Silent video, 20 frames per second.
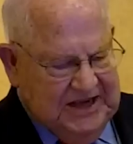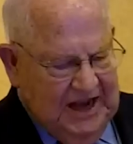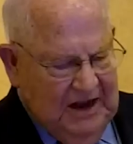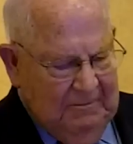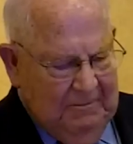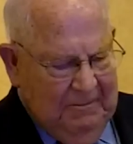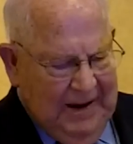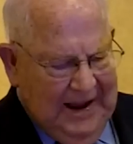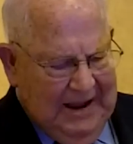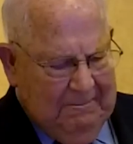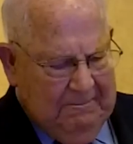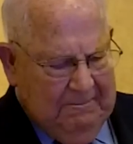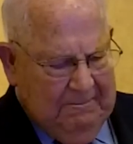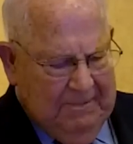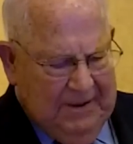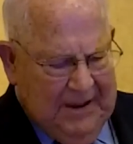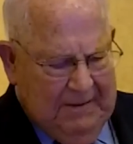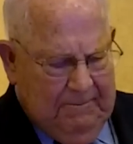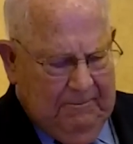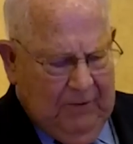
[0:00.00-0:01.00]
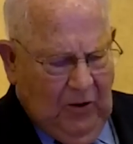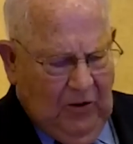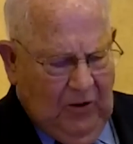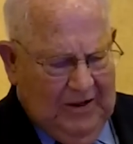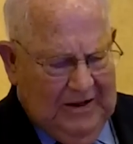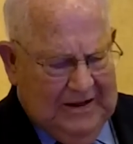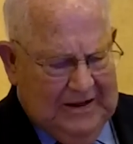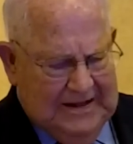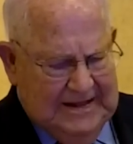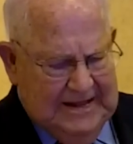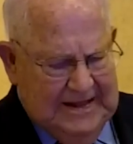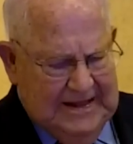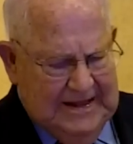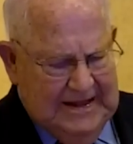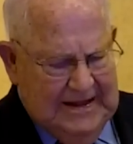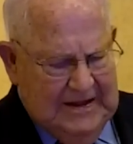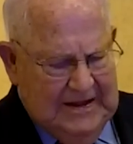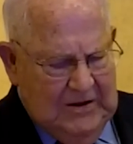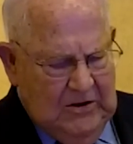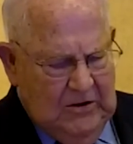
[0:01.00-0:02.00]
done by people
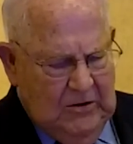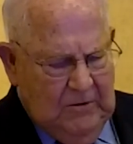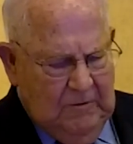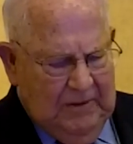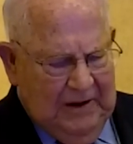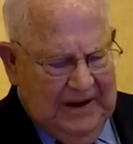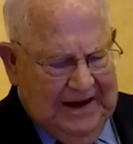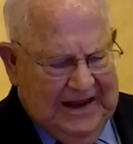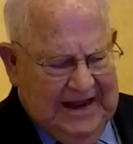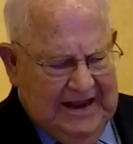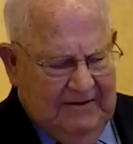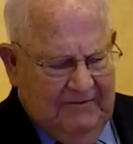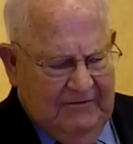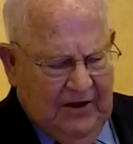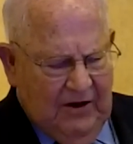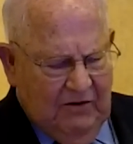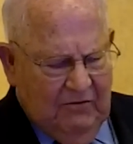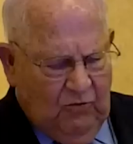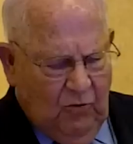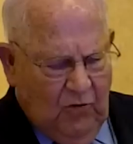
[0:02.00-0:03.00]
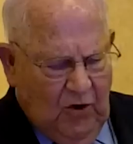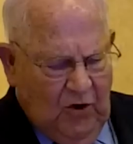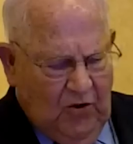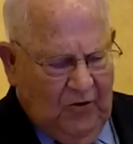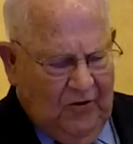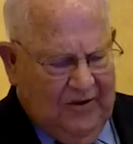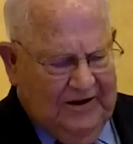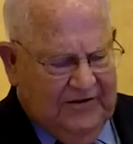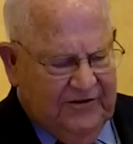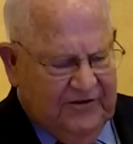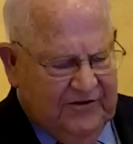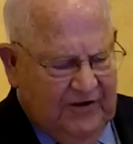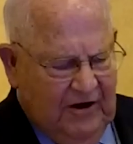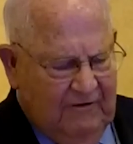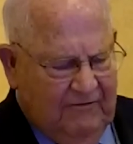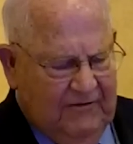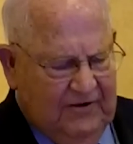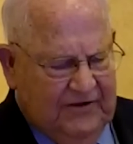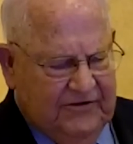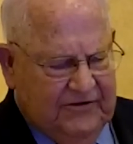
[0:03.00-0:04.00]
who believe that Rotary
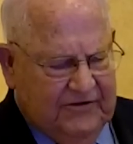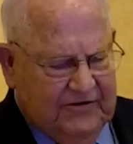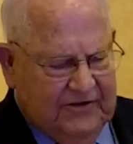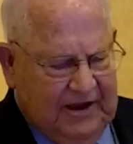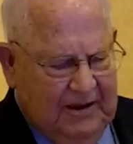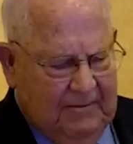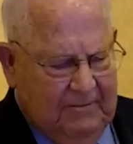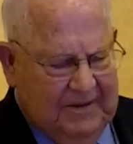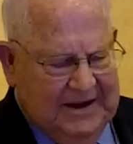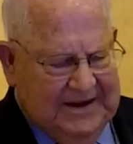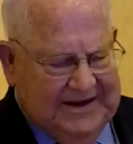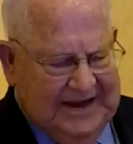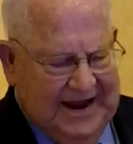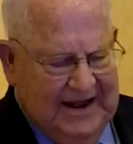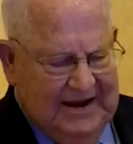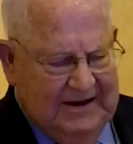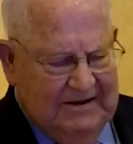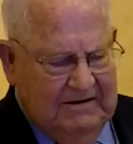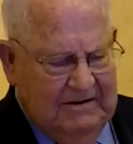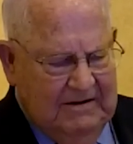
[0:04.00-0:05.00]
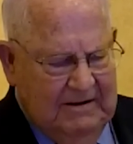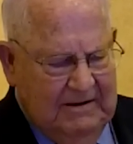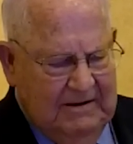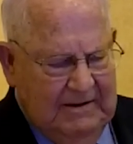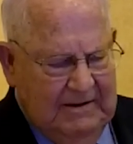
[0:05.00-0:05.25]
service can be done